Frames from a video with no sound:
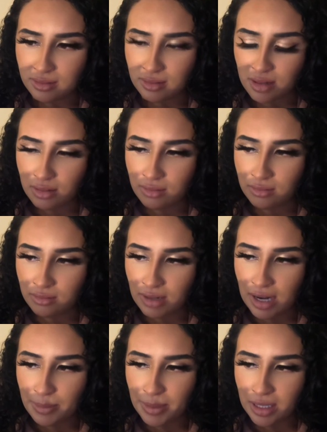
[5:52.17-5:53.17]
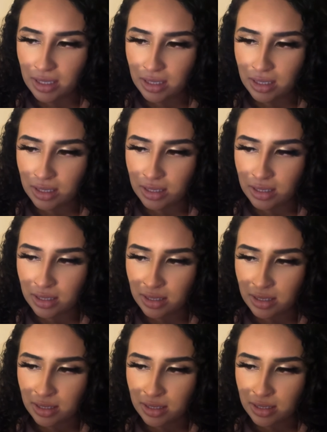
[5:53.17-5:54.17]
Oh, what happened?
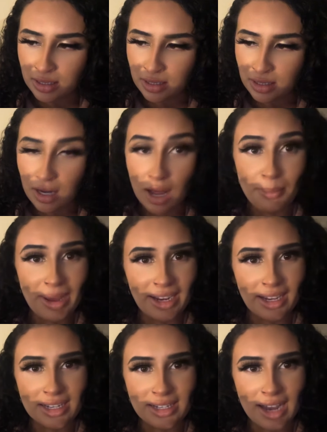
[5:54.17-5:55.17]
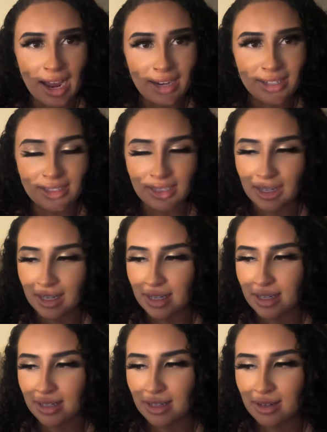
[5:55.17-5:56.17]
Not my
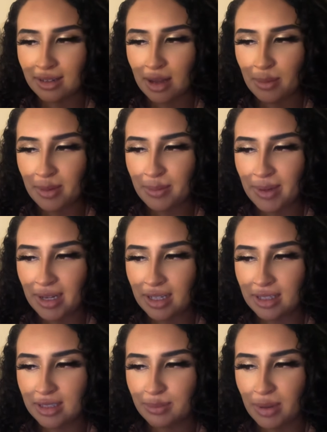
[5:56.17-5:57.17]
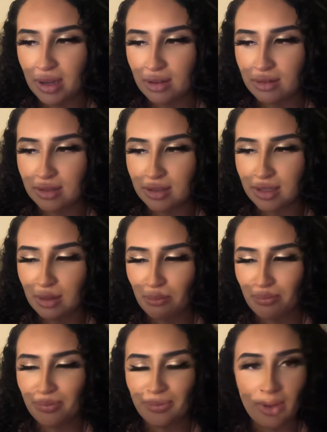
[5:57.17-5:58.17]
connection. Not me being exposed.
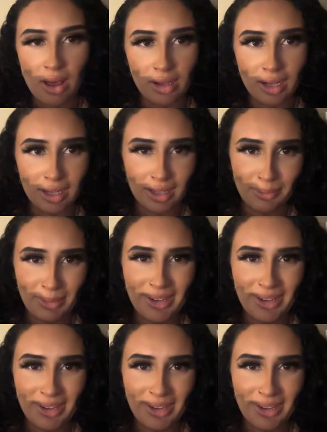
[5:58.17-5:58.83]
Pff, hold on, let me